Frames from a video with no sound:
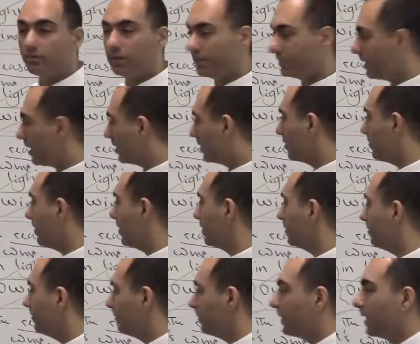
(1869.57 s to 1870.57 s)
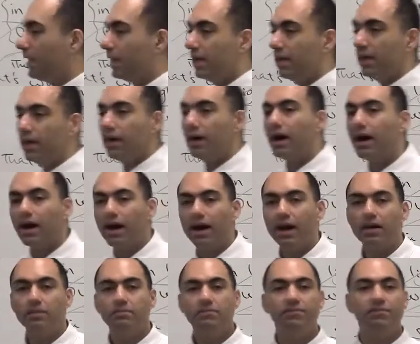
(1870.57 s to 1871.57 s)
I talked about it.
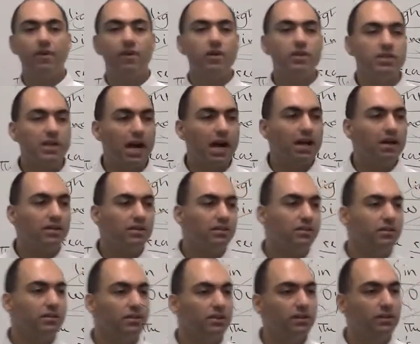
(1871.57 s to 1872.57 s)
I'm very tired.